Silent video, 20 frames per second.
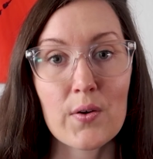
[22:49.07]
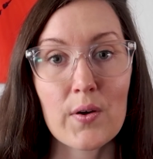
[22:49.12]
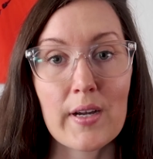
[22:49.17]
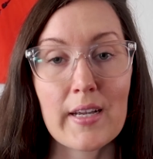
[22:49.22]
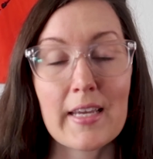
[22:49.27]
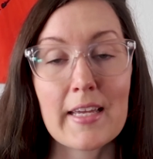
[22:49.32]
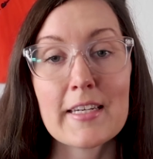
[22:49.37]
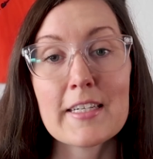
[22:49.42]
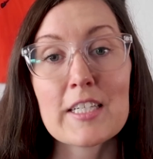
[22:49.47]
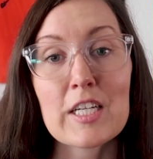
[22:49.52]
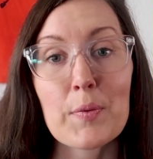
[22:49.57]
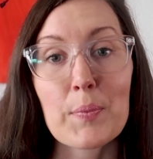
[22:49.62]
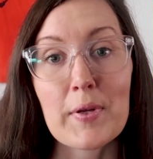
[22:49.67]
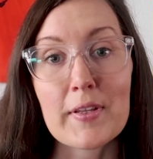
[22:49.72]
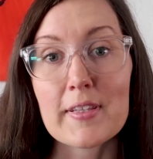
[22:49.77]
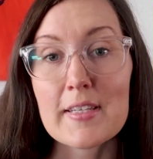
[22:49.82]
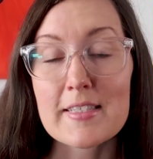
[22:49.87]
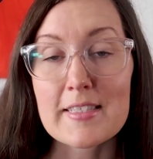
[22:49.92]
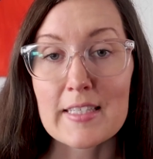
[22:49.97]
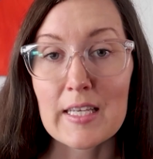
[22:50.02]
I ended up
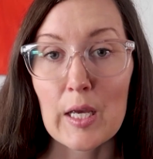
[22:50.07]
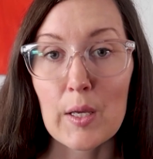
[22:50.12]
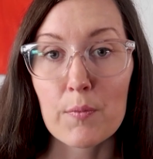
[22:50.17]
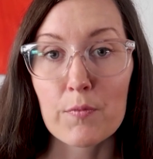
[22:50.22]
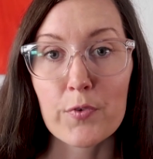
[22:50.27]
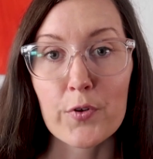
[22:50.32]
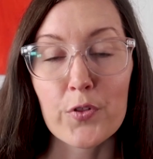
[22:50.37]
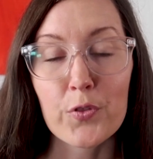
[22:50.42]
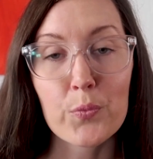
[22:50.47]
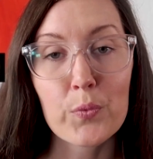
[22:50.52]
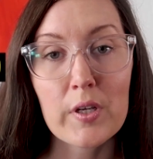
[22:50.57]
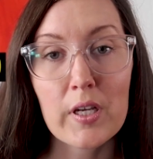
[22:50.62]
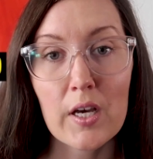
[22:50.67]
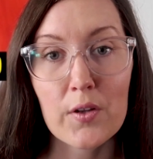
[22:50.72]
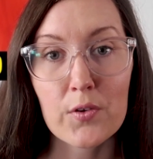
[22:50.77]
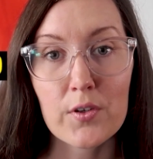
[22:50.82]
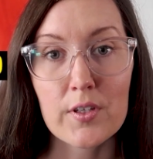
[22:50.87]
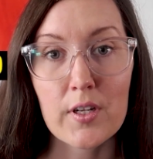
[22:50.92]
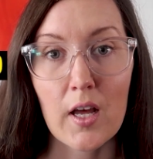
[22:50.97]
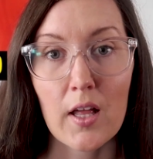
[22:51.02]
in this game for
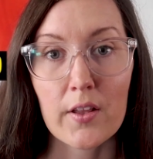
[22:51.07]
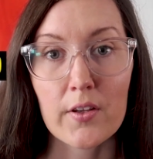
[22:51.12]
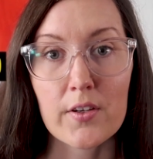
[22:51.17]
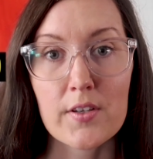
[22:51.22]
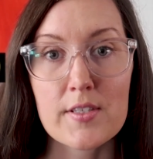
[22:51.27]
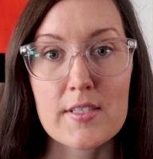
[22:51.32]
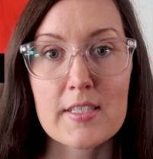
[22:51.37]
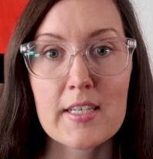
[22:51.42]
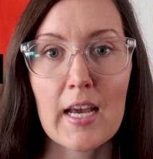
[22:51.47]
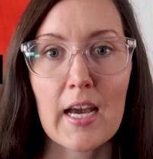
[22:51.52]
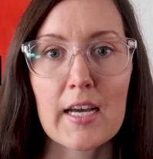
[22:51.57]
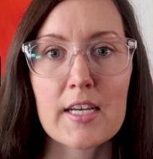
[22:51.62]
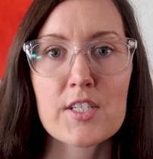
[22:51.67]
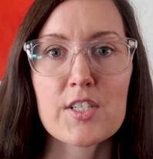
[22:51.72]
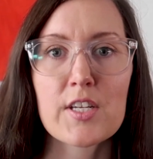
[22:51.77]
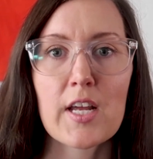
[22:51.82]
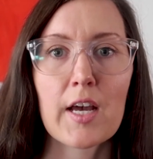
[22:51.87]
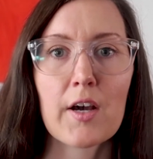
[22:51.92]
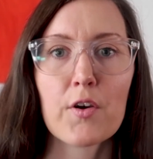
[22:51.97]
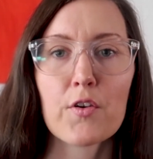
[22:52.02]
$300,
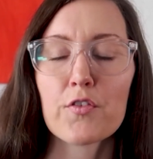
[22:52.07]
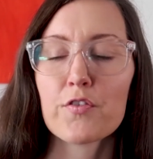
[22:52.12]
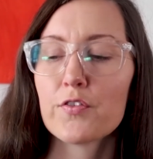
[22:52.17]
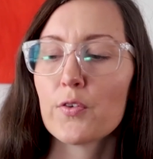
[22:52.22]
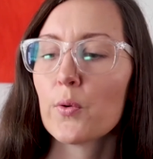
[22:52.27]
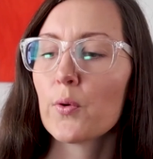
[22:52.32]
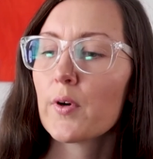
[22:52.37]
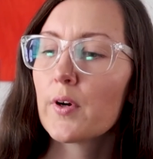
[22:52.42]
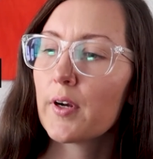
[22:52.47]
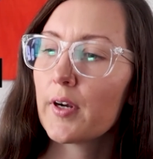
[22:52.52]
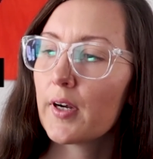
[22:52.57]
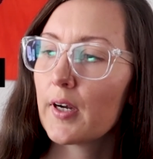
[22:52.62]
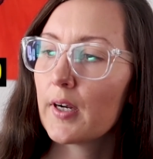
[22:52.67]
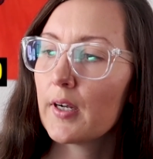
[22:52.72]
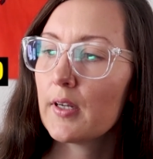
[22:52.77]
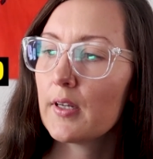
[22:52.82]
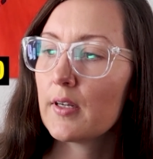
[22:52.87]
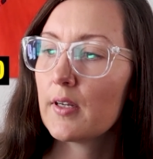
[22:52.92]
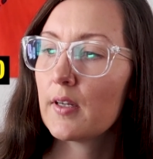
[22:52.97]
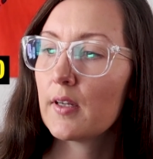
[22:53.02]
cashed out
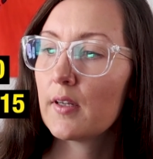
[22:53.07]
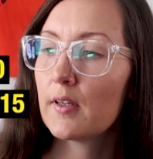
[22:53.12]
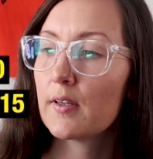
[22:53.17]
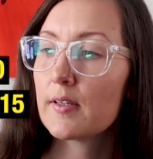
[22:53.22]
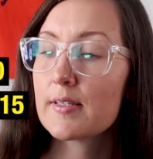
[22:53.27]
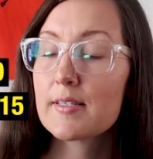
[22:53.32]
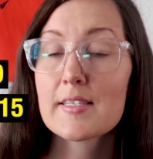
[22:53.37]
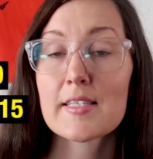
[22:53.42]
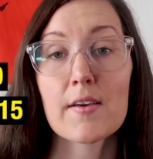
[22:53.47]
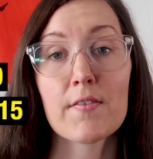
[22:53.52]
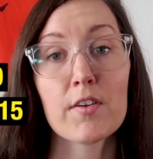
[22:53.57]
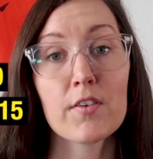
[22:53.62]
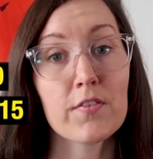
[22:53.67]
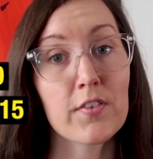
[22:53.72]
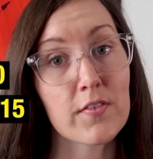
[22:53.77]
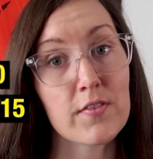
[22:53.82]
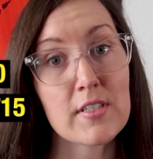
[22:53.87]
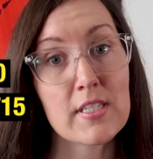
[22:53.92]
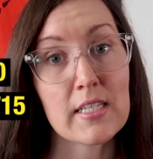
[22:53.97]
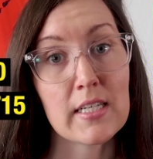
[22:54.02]
for
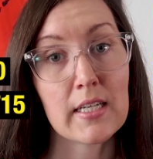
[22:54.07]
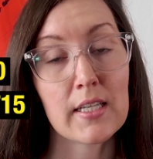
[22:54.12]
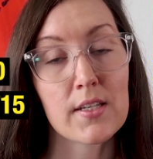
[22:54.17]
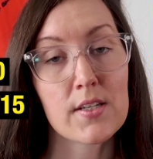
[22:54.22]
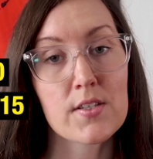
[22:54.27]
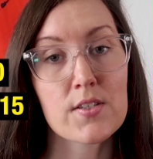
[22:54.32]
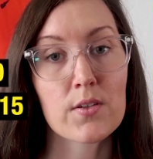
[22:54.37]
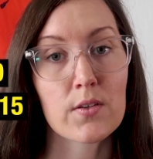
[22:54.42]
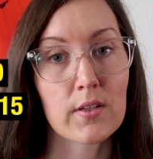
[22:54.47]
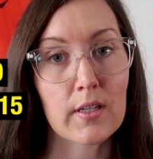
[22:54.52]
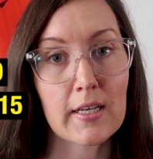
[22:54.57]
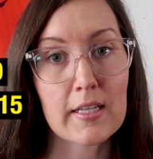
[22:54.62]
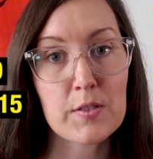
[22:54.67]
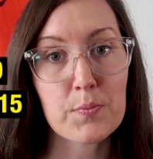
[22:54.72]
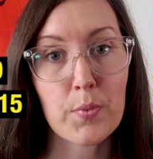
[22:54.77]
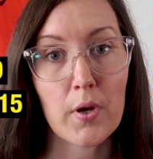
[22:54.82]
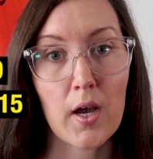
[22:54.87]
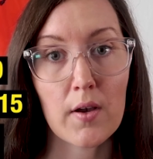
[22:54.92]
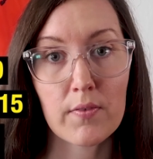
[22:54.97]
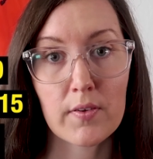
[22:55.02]
$715, so a nice
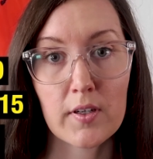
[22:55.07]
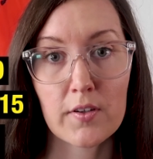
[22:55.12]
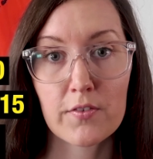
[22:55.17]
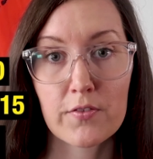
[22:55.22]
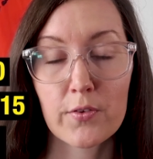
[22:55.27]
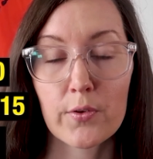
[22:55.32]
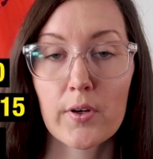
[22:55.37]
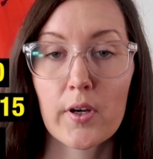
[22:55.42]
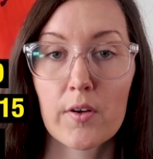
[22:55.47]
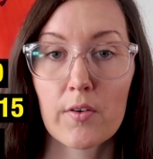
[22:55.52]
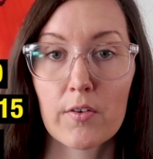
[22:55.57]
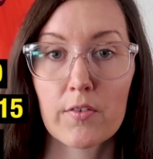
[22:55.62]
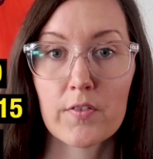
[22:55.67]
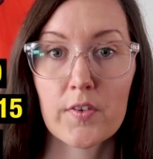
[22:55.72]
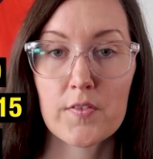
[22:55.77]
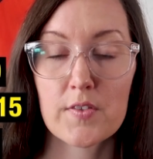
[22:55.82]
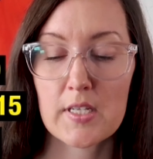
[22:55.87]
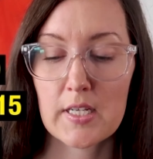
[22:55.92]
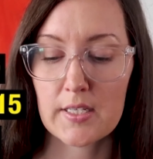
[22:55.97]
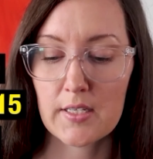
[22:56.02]
profit of
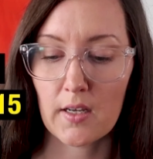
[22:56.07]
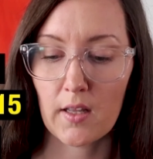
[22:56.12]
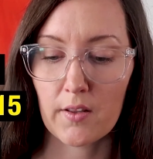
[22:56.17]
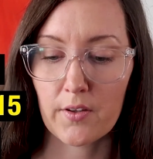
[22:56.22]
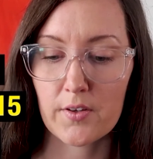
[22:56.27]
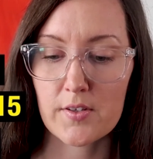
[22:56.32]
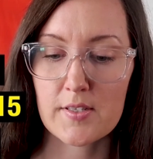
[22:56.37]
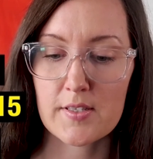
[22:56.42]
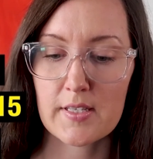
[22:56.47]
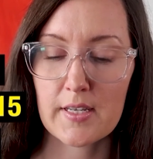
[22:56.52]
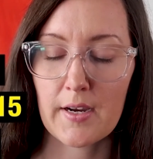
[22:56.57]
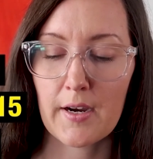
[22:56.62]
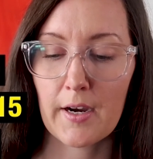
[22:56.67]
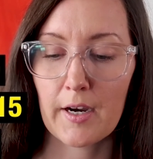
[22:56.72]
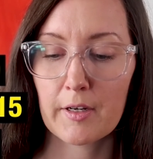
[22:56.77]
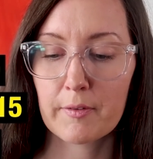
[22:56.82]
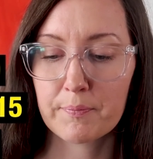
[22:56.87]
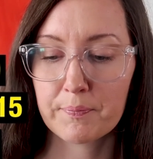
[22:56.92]
$415 there.